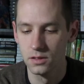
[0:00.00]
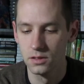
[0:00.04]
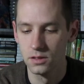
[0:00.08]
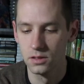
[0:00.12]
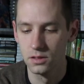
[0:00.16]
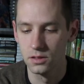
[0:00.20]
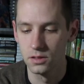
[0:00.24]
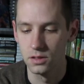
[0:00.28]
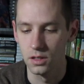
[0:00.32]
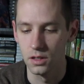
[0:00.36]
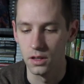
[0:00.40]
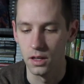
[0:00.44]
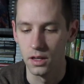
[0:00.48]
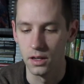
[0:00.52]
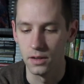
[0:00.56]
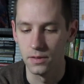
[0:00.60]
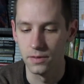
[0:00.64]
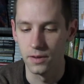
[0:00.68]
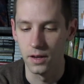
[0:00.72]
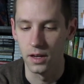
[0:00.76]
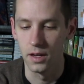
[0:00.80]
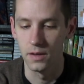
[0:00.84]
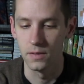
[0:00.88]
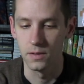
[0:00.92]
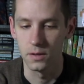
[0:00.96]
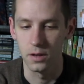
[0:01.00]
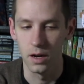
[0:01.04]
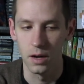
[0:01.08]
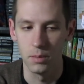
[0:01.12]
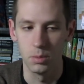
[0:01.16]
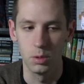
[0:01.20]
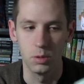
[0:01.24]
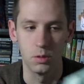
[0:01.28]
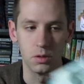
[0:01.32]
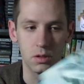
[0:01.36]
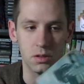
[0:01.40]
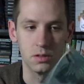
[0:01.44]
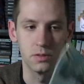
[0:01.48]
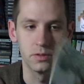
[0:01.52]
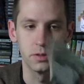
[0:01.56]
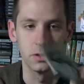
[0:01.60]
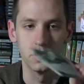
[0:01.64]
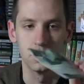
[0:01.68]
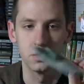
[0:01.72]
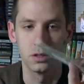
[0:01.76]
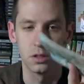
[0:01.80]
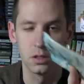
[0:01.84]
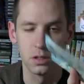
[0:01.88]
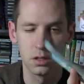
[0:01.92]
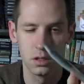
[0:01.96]
so that if I have a crappy one in the
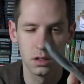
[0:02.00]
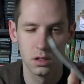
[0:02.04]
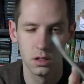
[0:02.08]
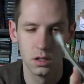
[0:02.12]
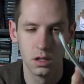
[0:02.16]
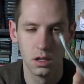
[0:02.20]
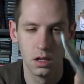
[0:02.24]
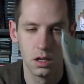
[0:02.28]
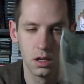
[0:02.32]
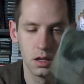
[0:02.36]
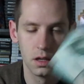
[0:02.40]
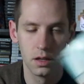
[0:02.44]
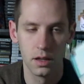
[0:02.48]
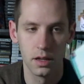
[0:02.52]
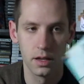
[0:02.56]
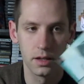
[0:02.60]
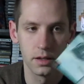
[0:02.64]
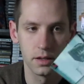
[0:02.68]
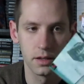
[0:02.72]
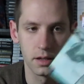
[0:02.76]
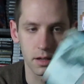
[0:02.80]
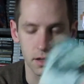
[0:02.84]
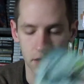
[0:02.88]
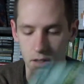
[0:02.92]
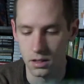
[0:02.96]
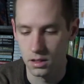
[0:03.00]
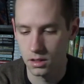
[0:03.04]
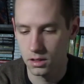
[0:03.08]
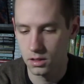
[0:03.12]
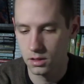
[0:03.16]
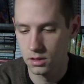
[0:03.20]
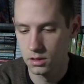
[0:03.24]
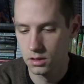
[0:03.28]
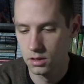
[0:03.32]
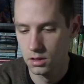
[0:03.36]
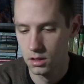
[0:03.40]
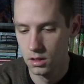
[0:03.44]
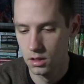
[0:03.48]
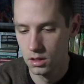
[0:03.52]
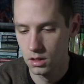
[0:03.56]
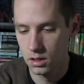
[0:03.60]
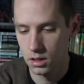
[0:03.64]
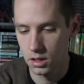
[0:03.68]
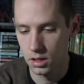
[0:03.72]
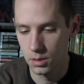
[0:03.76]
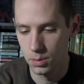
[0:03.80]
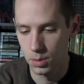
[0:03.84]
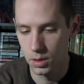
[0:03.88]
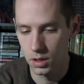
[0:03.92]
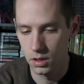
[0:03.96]
future, that I can
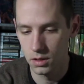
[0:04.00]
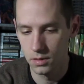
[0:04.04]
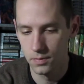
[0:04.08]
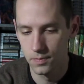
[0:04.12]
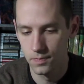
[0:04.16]
keep it.